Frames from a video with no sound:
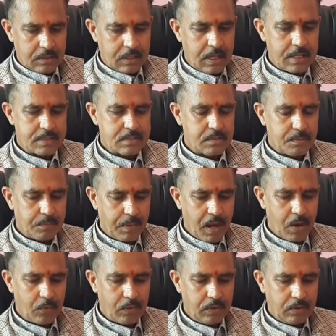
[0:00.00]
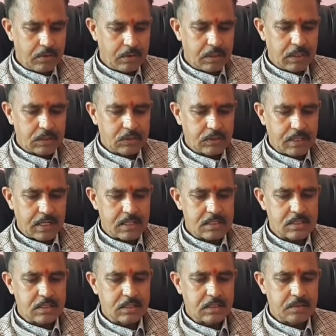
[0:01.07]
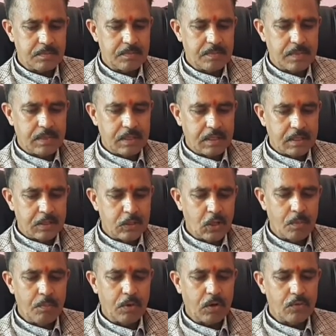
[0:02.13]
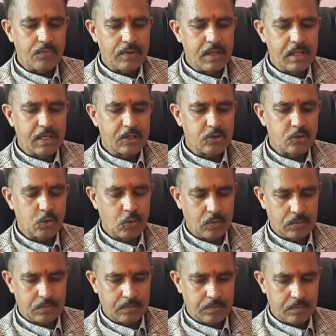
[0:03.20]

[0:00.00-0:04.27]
as power, that is the number of electron.